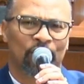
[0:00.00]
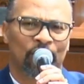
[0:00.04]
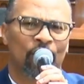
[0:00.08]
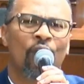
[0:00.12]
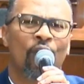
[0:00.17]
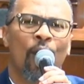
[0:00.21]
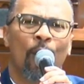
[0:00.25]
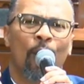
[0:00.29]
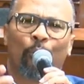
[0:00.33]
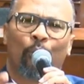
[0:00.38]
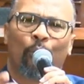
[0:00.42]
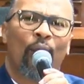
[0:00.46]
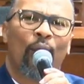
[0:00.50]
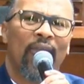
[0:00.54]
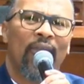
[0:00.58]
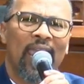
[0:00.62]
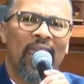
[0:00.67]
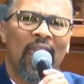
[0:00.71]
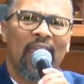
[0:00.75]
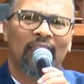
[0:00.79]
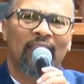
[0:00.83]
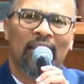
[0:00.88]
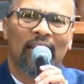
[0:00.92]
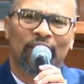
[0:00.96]
but you're
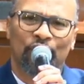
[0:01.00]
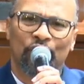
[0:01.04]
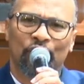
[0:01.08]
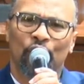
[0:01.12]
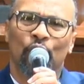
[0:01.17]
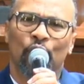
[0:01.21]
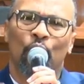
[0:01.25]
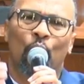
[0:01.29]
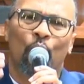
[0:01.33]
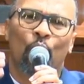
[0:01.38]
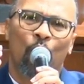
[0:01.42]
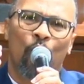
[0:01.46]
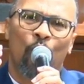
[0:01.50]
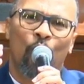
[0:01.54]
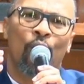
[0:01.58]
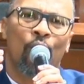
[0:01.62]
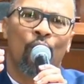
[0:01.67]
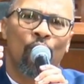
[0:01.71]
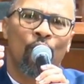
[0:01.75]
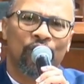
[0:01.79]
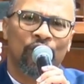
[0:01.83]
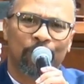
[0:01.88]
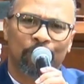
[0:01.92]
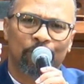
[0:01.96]
praying that your
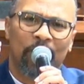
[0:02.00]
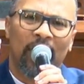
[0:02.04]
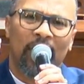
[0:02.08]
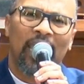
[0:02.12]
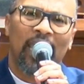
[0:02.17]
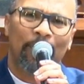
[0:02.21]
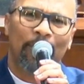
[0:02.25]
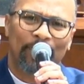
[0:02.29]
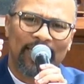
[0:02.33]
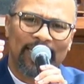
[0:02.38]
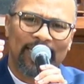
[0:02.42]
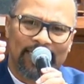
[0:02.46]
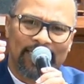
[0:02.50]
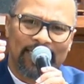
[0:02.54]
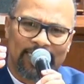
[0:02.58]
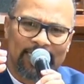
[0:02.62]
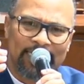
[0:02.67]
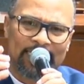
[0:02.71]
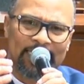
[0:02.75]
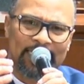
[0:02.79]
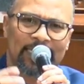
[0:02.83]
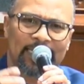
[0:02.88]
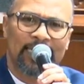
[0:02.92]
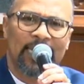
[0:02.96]
words may be
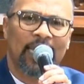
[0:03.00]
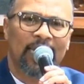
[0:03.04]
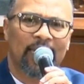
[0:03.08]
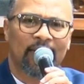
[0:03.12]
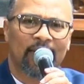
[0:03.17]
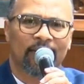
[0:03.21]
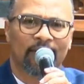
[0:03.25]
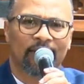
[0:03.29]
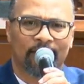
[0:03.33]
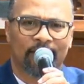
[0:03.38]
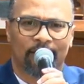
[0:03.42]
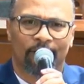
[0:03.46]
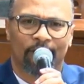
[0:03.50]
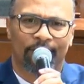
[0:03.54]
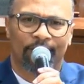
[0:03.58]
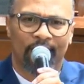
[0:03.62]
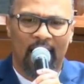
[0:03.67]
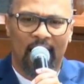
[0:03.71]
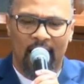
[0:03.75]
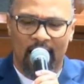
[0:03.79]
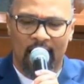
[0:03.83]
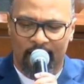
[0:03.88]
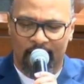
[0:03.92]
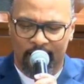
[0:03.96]
sincere to
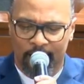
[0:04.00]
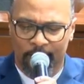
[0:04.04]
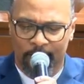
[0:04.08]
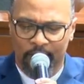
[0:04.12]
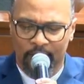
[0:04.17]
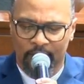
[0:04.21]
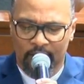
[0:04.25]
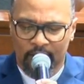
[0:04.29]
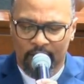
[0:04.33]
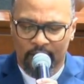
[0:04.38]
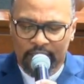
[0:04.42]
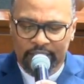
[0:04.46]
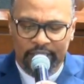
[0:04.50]
the Father.